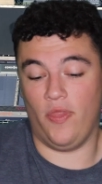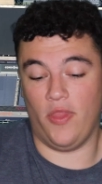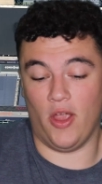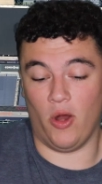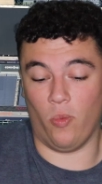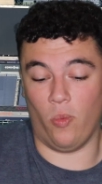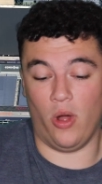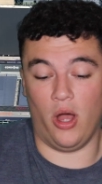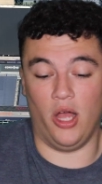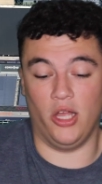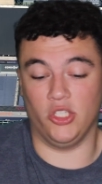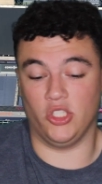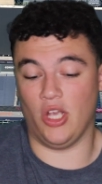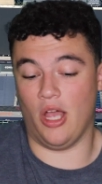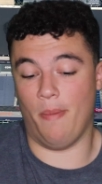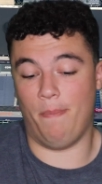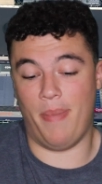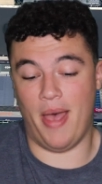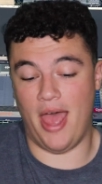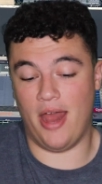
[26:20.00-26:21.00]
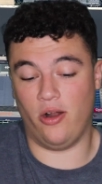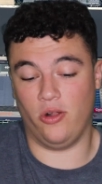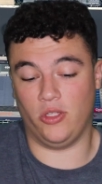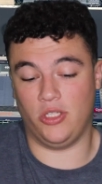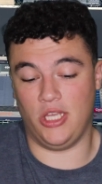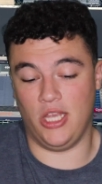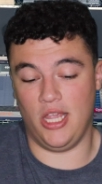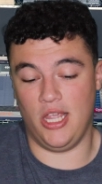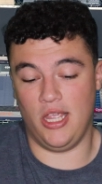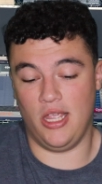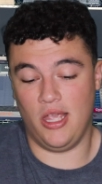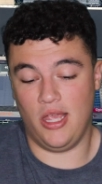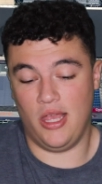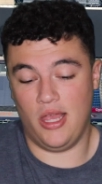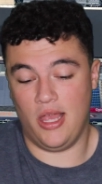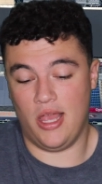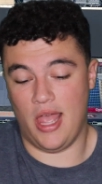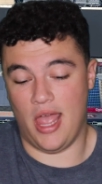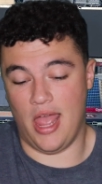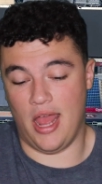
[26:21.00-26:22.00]
there was a penalty,
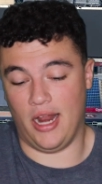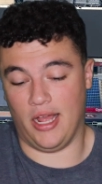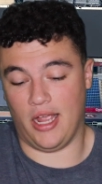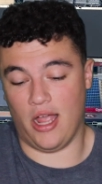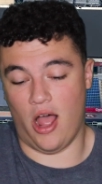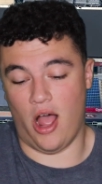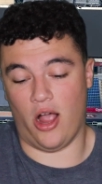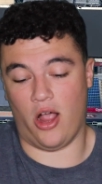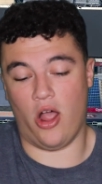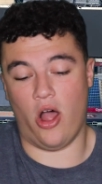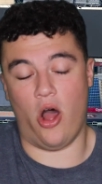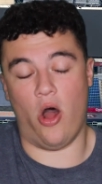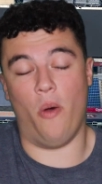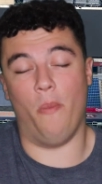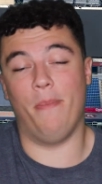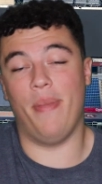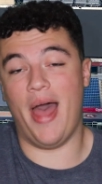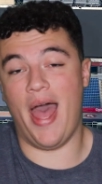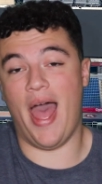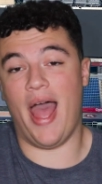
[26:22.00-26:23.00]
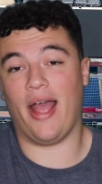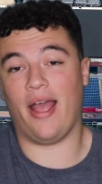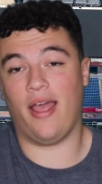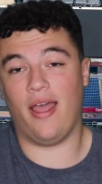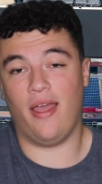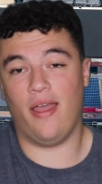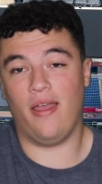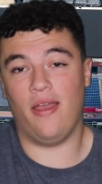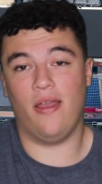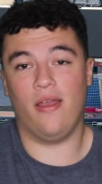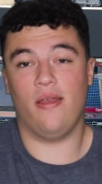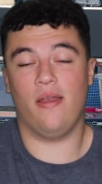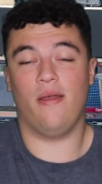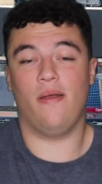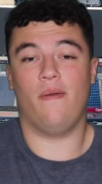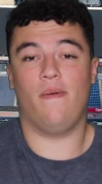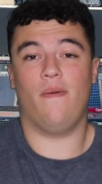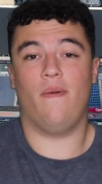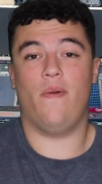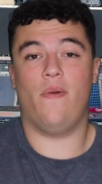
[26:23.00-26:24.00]
and it got called back.
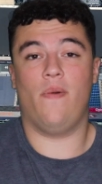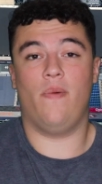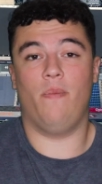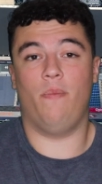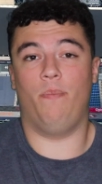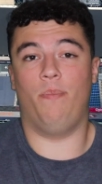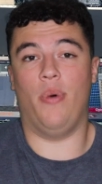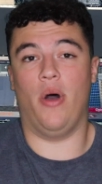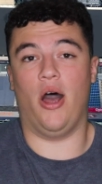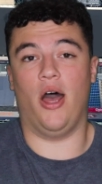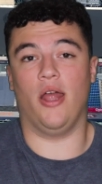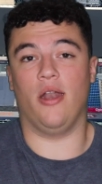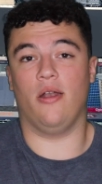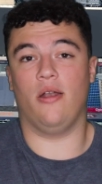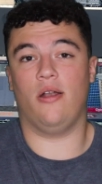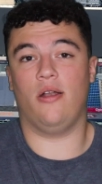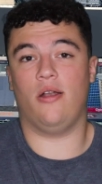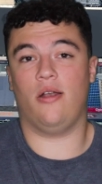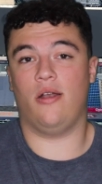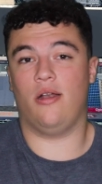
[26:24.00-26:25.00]
But